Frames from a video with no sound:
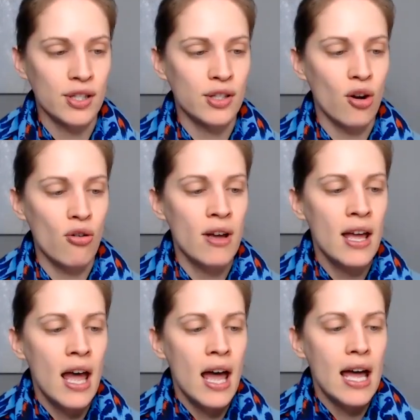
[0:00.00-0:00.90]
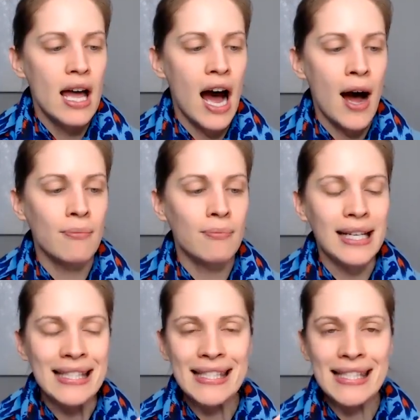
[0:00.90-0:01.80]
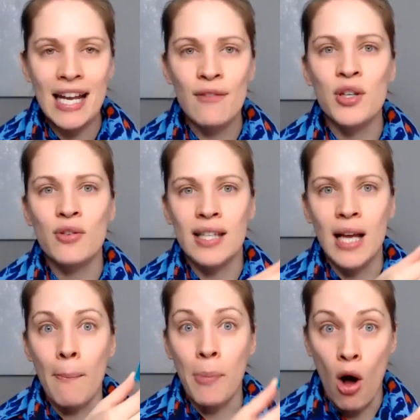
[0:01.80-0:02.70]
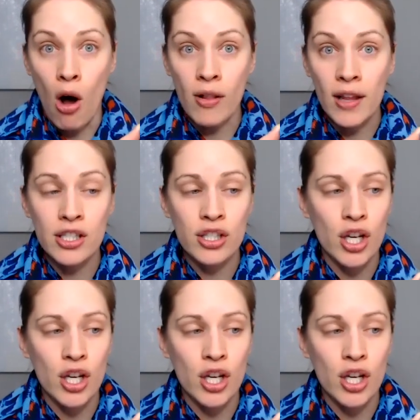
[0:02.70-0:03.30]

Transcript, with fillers: So um, instead of using a polish,